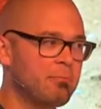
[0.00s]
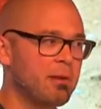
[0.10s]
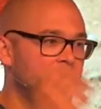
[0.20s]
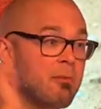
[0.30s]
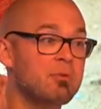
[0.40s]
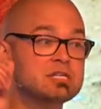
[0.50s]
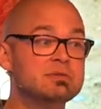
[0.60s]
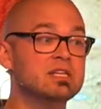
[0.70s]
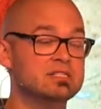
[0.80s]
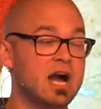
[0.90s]
My mom brings me
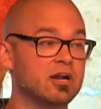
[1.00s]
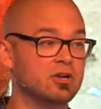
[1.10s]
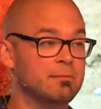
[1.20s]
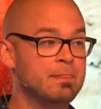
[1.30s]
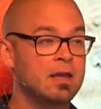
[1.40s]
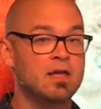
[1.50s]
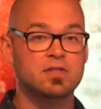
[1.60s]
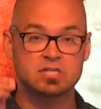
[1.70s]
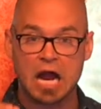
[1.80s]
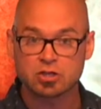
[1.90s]
to the doctor. The
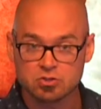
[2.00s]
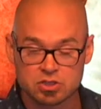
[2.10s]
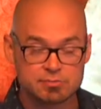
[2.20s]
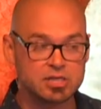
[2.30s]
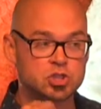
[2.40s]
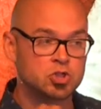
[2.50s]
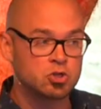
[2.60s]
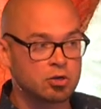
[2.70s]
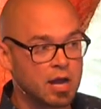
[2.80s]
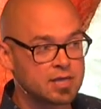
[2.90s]
doctor looks at me, a
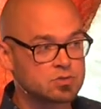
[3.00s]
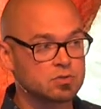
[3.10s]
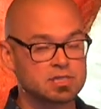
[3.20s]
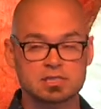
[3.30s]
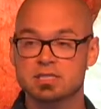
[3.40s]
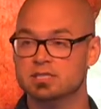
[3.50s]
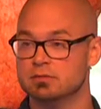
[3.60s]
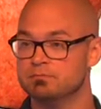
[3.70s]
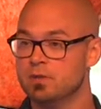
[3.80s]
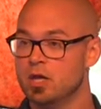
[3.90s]
junior in high school, and says, listen,
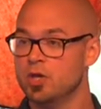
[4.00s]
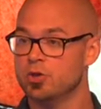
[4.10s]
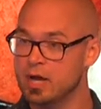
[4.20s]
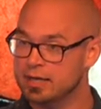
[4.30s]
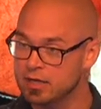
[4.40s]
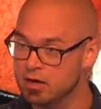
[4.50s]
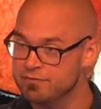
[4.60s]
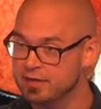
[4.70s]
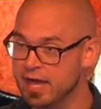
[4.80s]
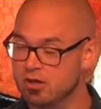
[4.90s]
you're not getting off the
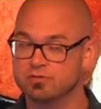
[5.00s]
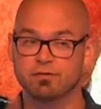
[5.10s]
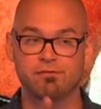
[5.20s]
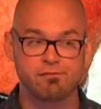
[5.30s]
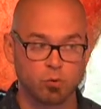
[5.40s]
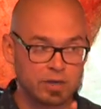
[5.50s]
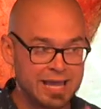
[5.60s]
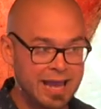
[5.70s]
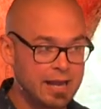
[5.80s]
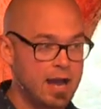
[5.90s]
couch for
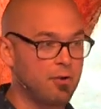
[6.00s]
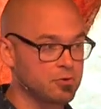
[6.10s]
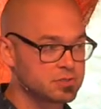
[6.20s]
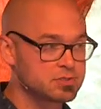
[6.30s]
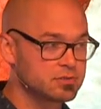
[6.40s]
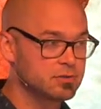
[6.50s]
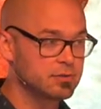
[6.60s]
48 hours.